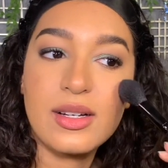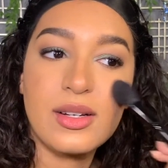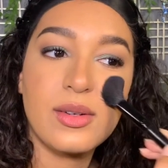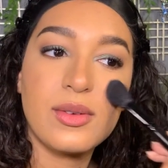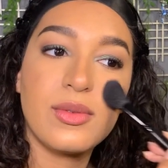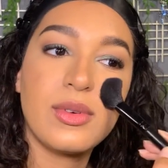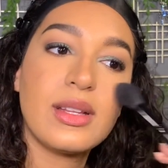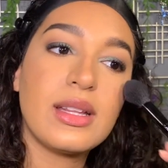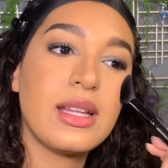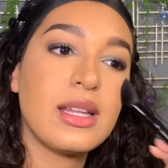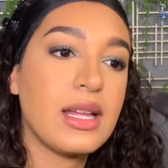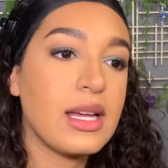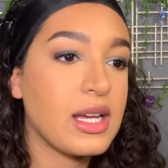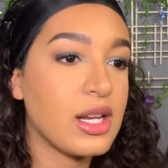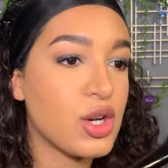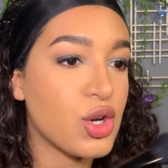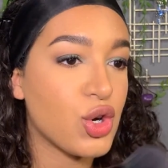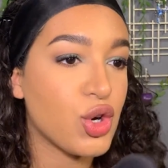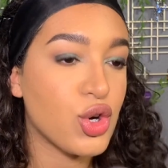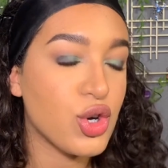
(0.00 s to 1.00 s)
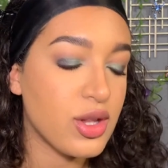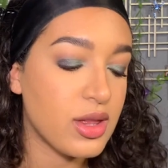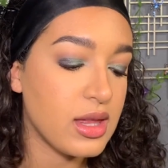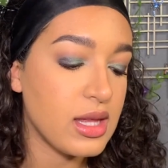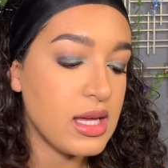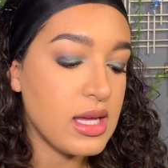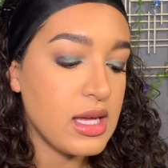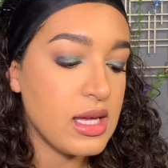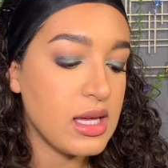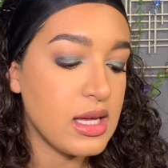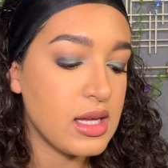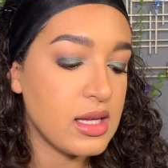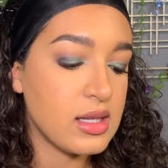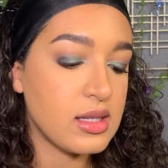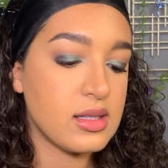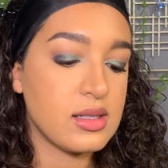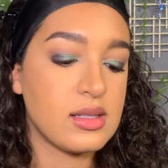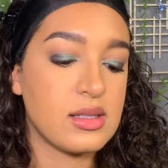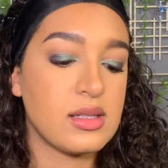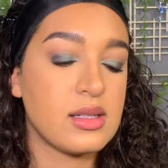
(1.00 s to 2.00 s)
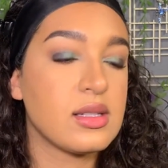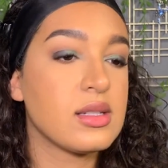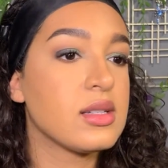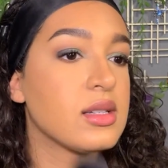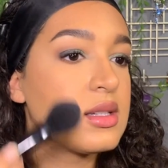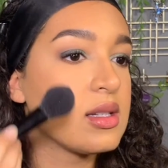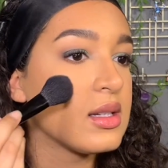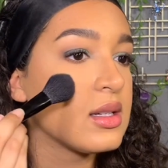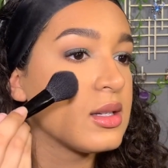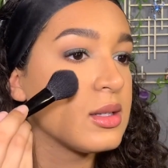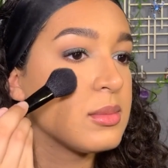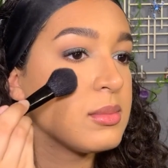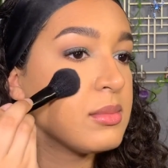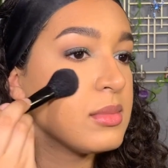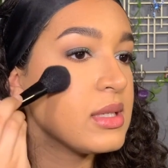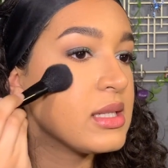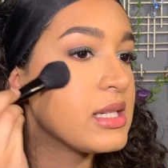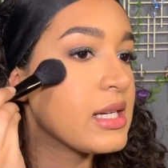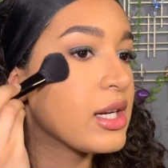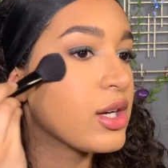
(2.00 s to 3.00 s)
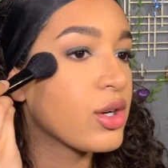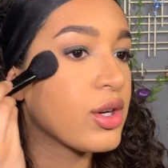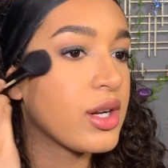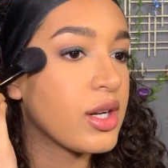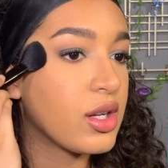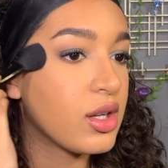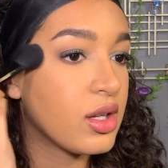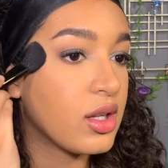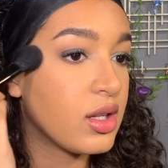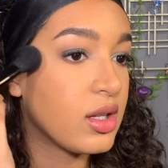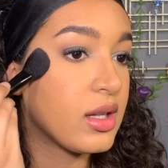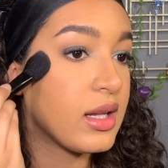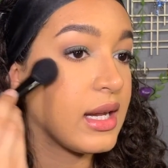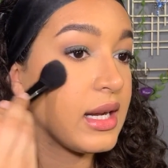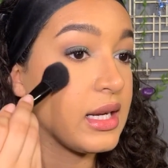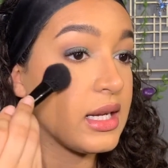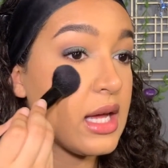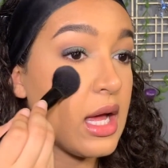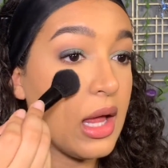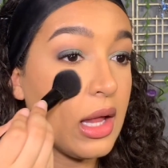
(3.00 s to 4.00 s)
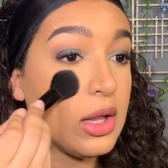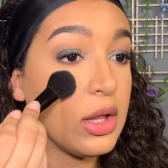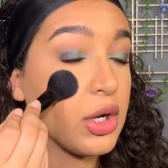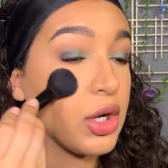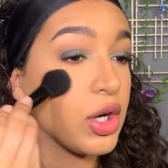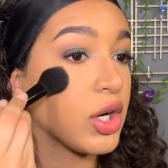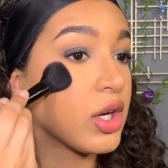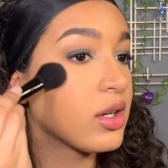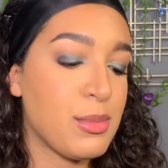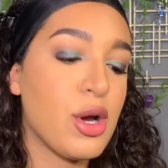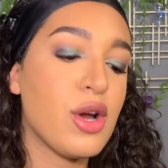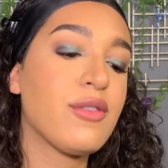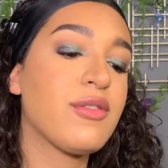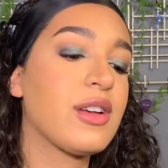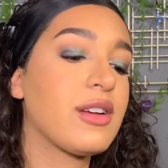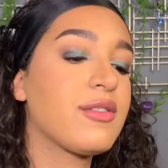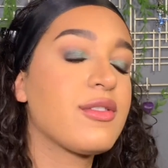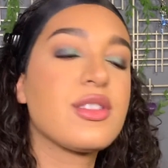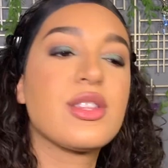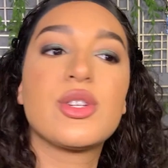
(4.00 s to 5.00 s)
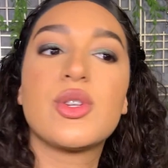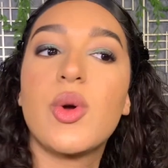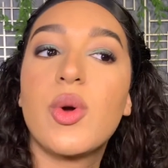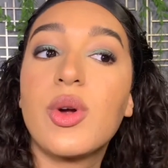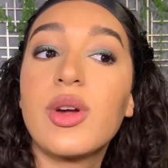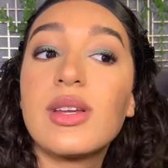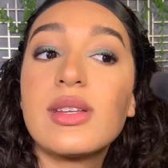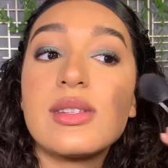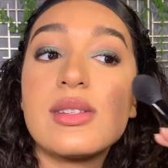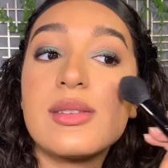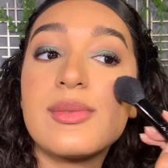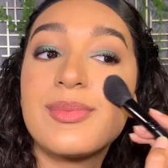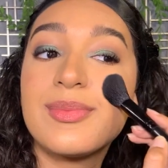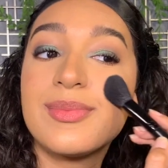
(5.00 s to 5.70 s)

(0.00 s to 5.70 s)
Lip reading: really like an earthy material and color. Perfect for the Taurus.